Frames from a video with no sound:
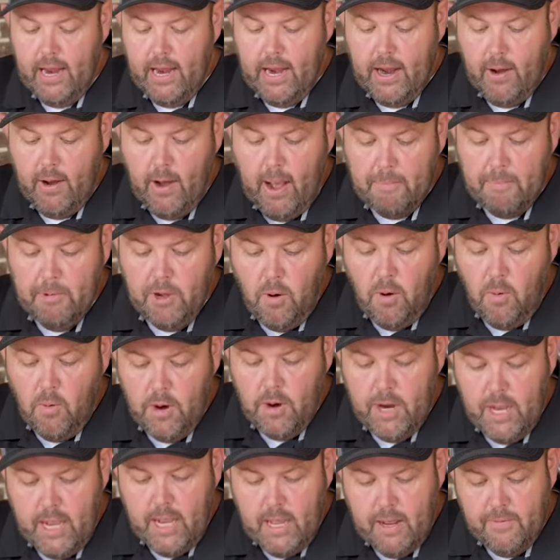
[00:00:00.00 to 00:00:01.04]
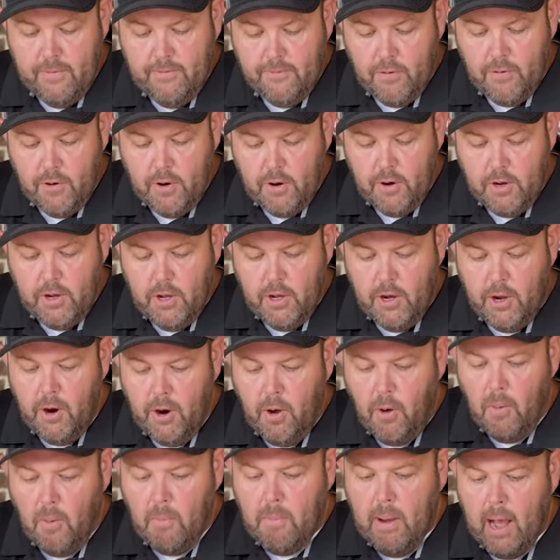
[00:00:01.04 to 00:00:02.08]
Now I'm going in for a good
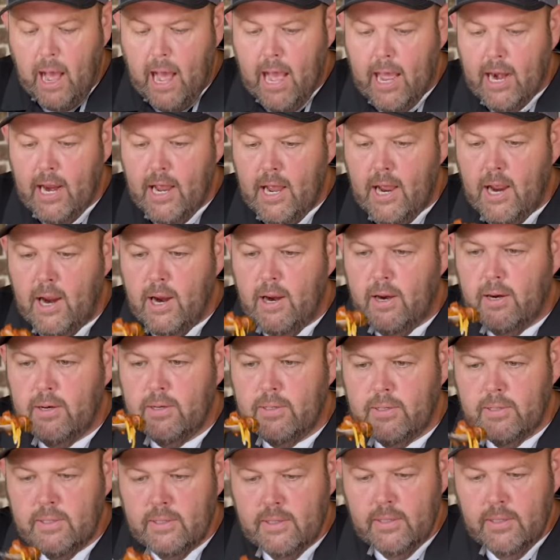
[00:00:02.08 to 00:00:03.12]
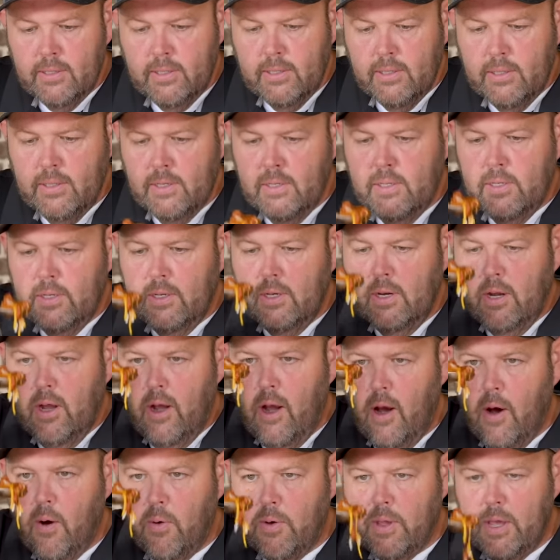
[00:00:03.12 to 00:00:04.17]
old bite here.
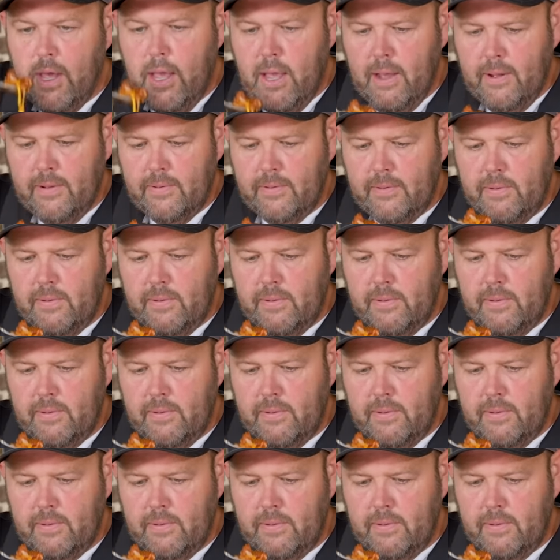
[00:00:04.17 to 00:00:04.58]
Oh yeah.